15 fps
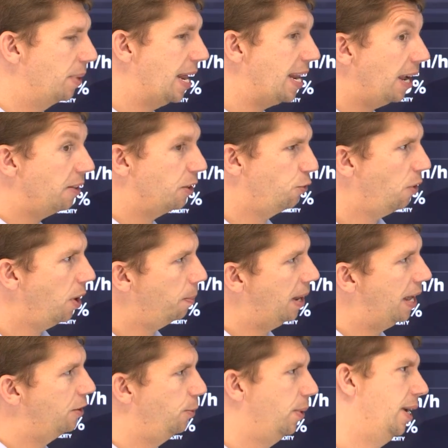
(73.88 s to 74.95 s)
But any other dry
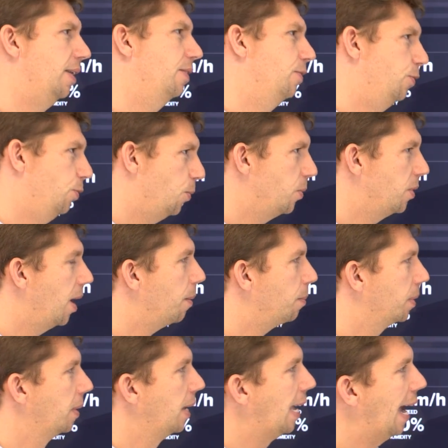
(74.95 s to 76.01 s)
plans we had, torn
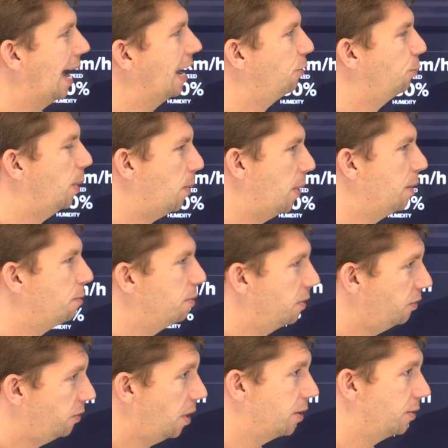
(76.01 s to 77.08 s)
up. And as we went through
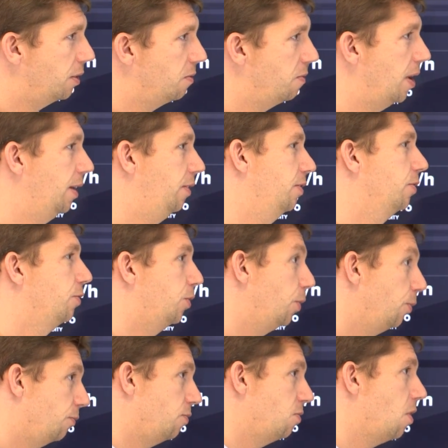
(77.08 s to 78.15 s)
the start of the race, and
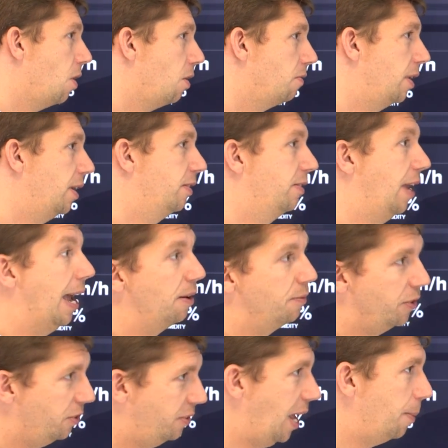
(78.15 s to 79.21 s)
two Ferraris
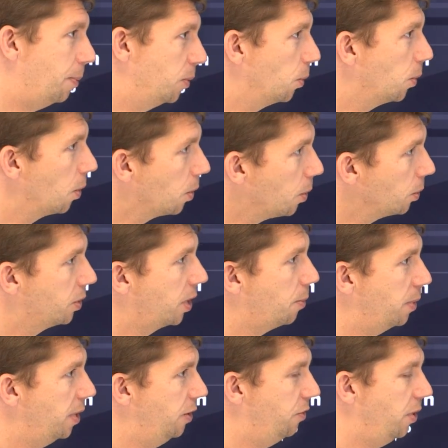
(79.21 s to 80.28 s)
and Verstappen all got caught
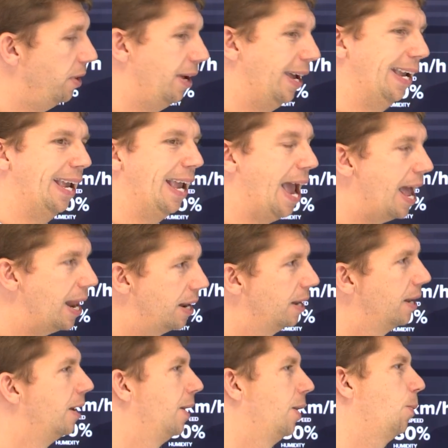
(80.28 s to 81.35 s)
up with each other,
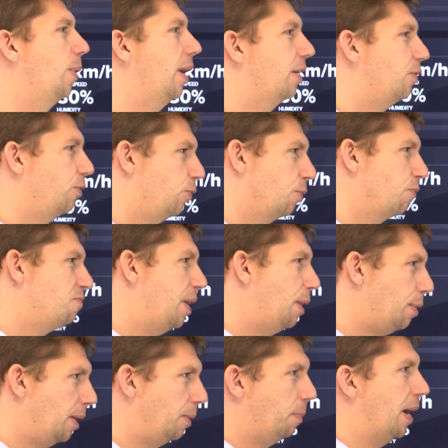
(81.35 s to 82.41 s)
again, we had to sort of
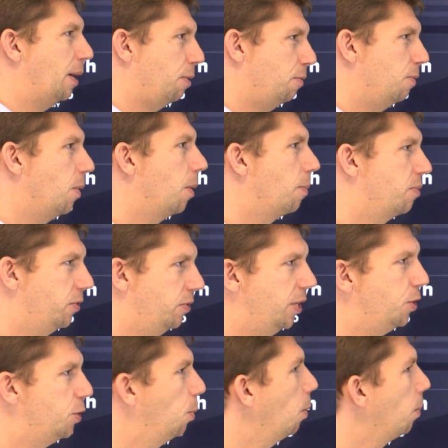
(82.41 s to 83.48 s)
rethink back through our
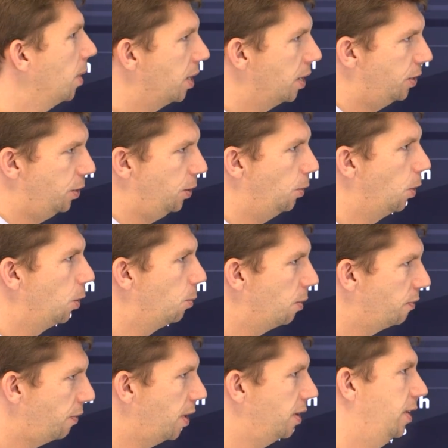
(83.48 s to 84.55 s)
procedure, what we're going to do, who
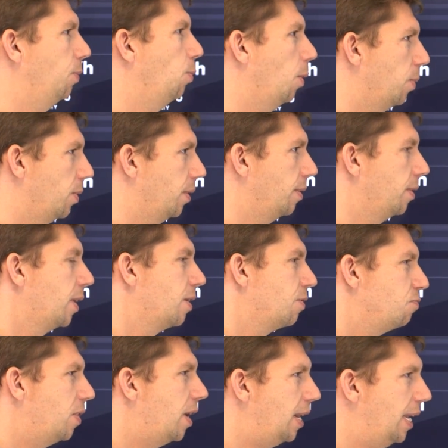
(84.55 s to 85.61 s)
we're fighting, what we're
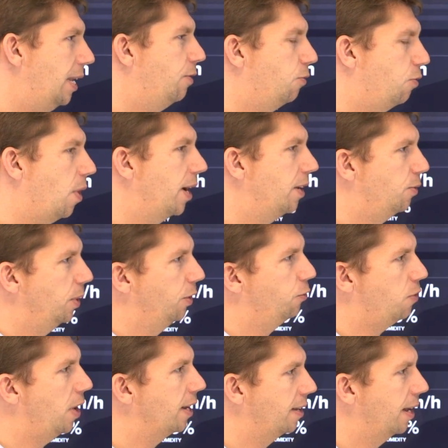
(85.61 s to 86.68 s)
really trying to
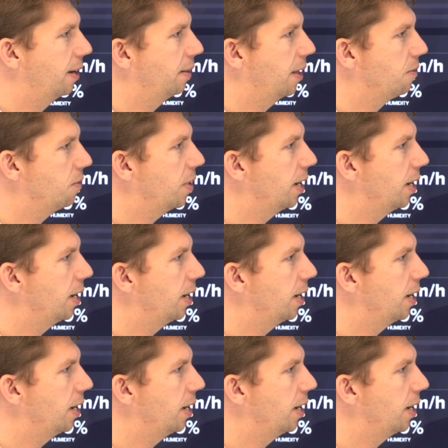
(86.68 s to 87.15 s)
extract out of that